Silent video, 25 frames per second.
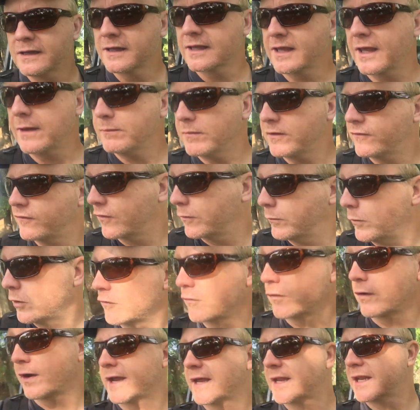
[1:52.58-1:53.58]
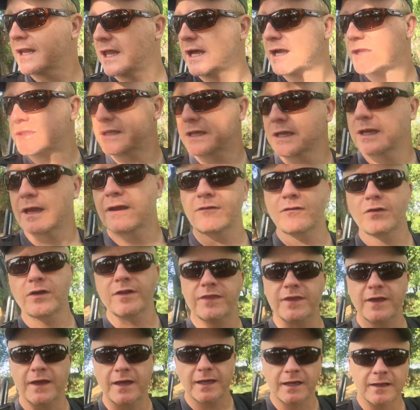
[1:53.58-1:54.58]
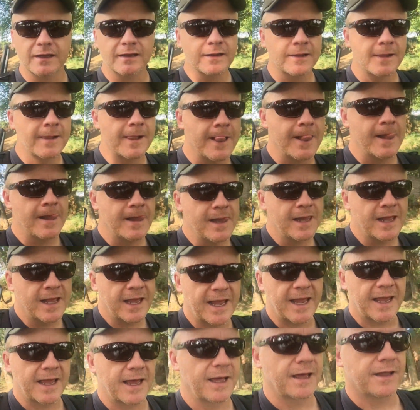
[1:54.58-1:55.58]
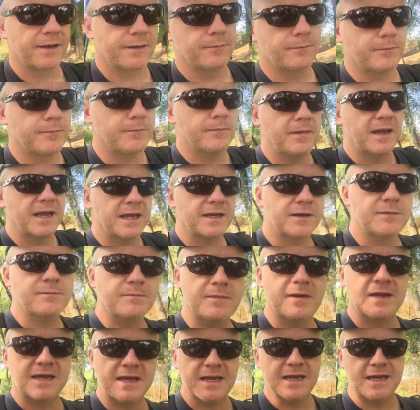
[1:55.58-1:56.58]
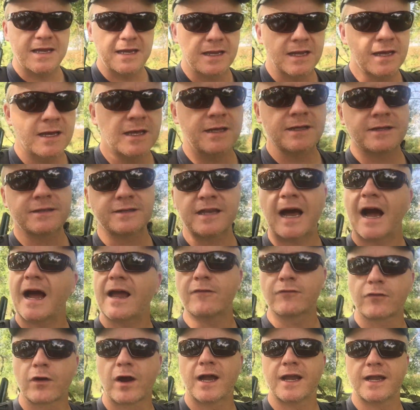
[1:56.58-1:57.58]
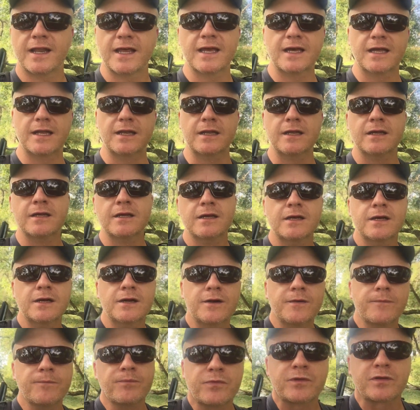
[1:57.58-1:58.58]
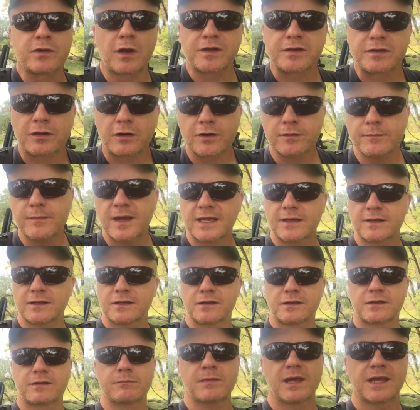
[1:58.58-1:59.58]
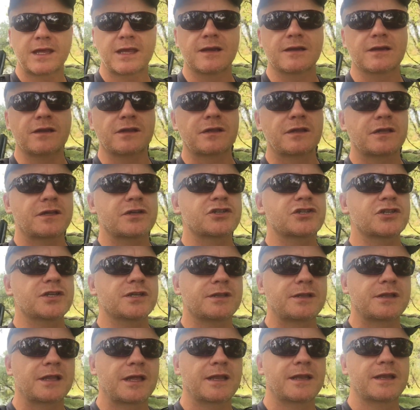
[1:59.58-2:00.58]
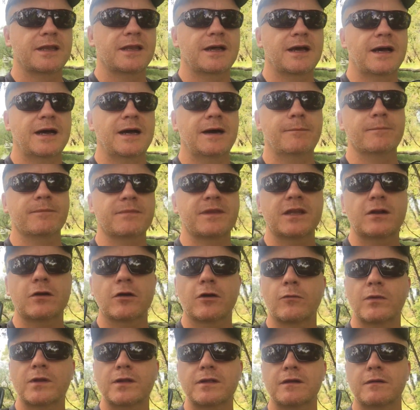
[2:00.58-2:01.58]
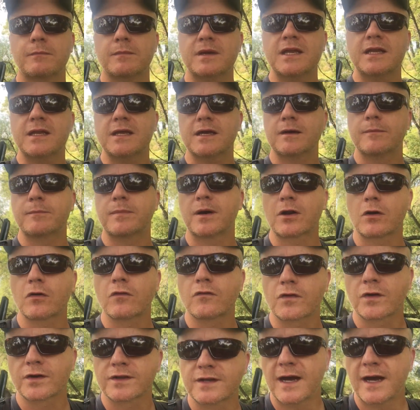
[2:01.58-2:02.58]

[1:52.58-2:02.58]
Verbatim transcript: kept me from overanalyzing everything and made me dive right in. So I started make making decisions, and um, you know, it wasn't immediate, but over